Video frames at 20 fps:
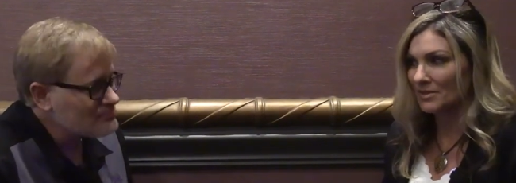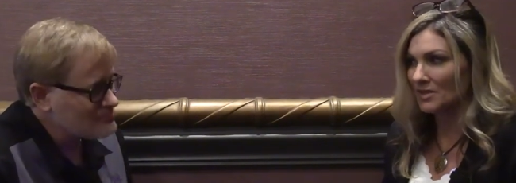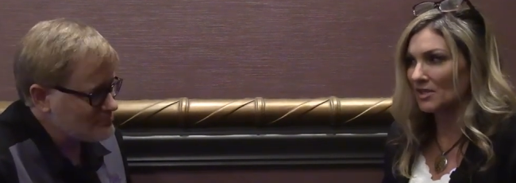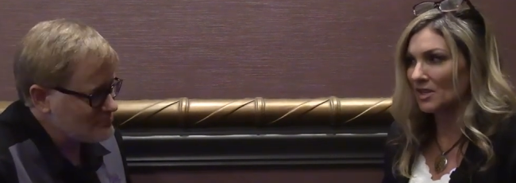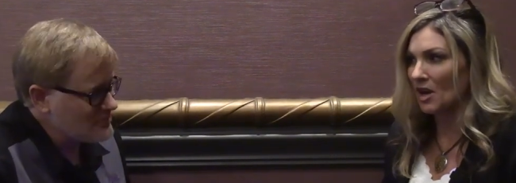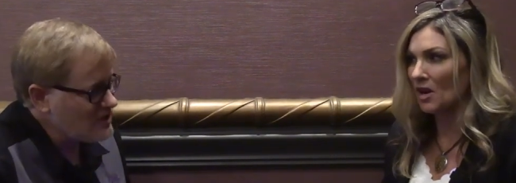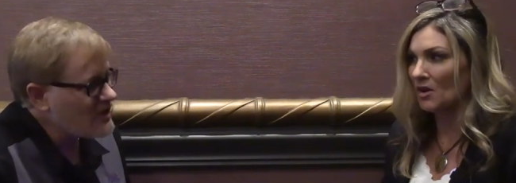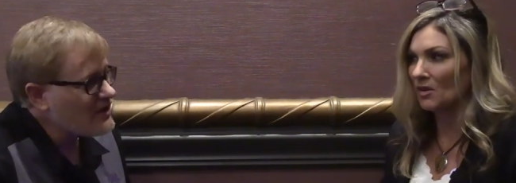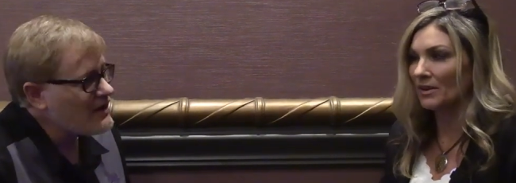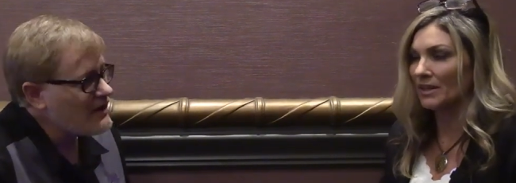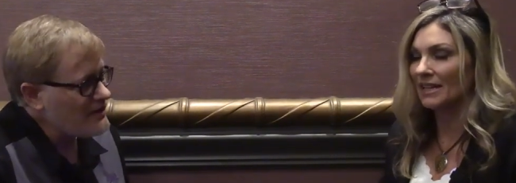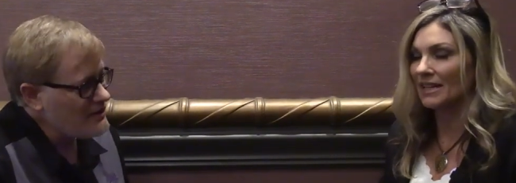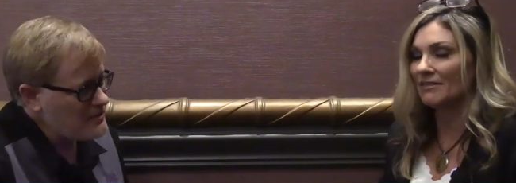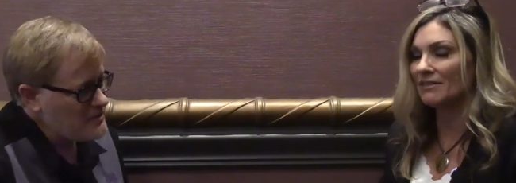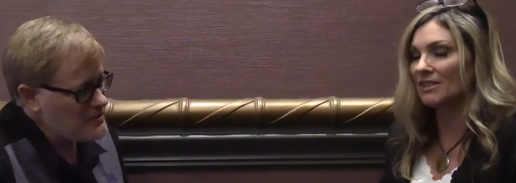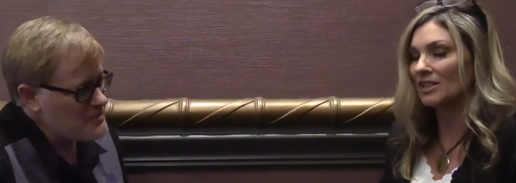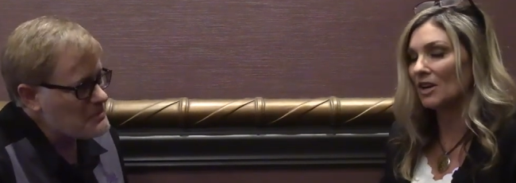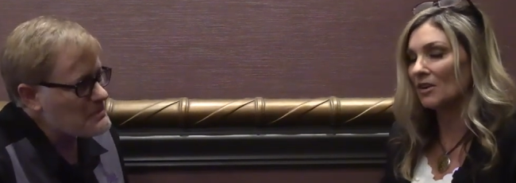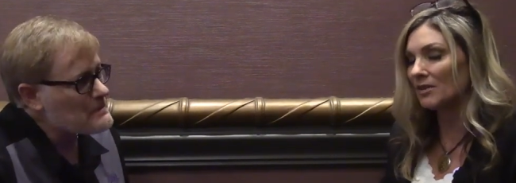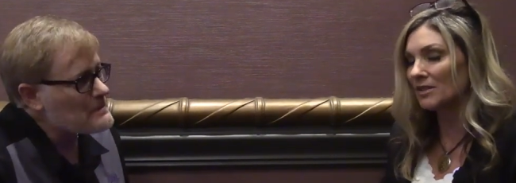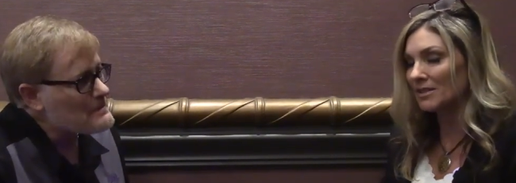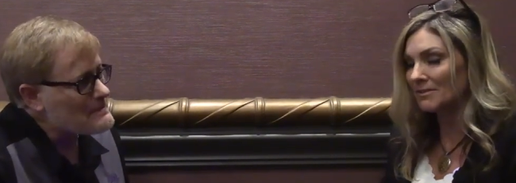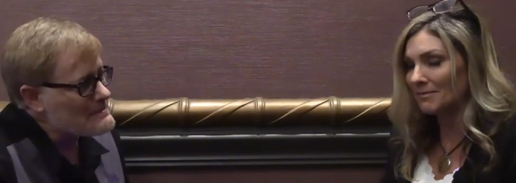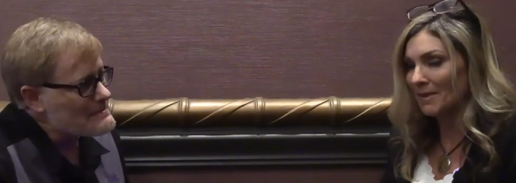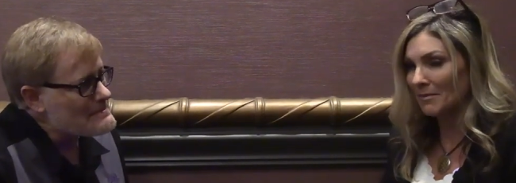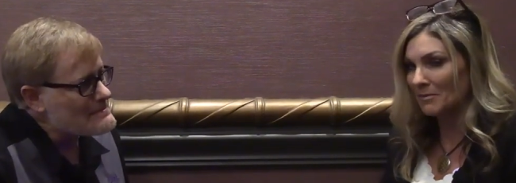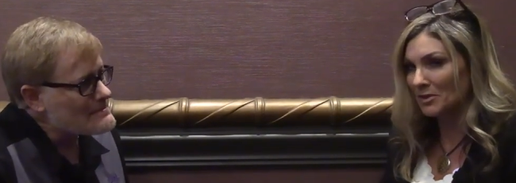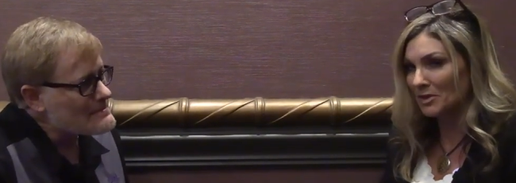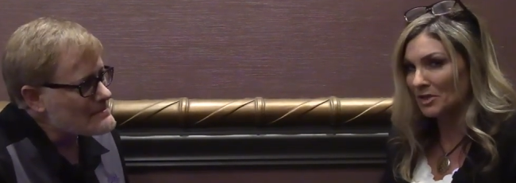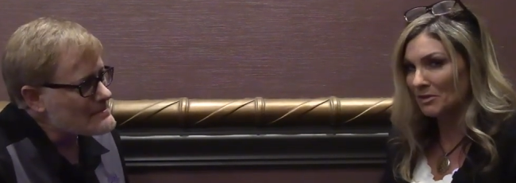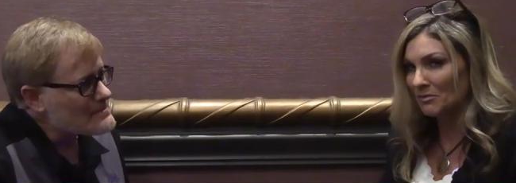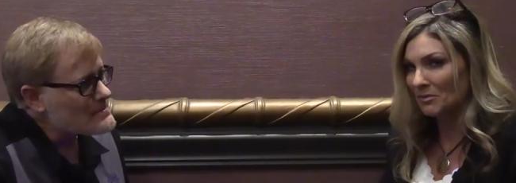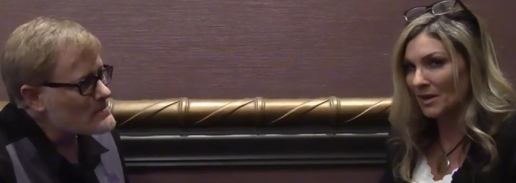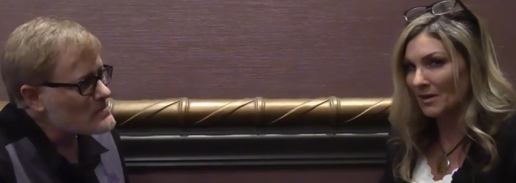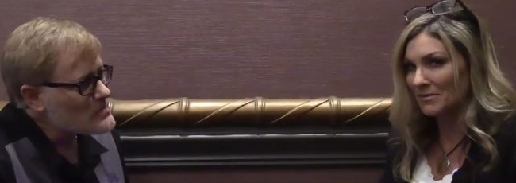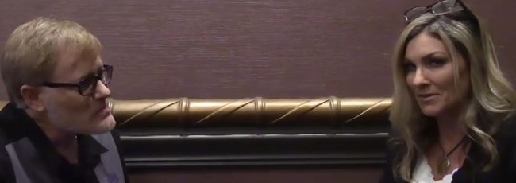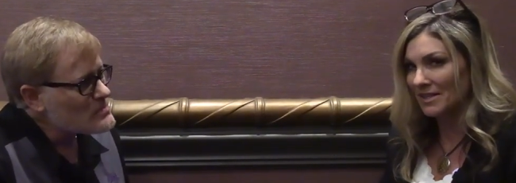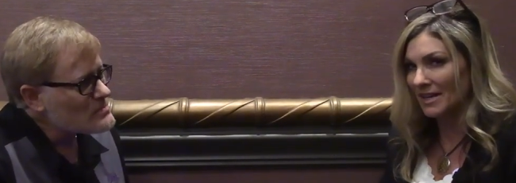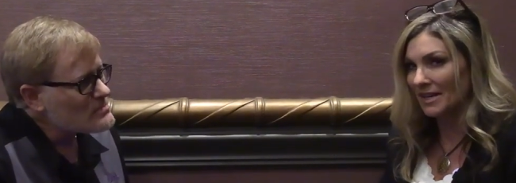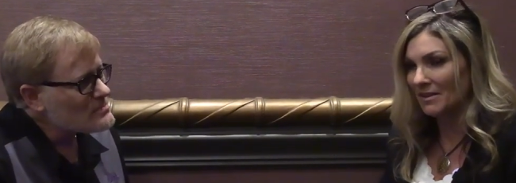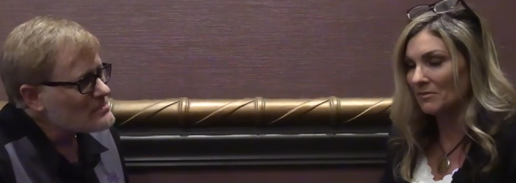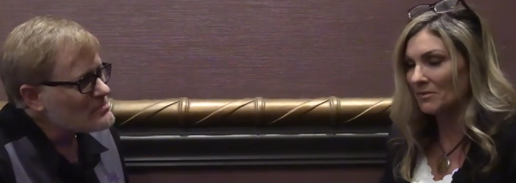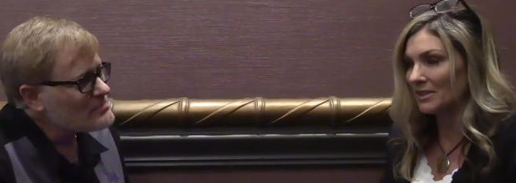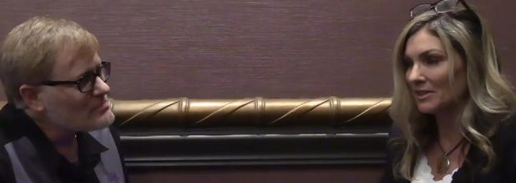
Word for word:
Speaker 1: So okay. even though it's a membership website,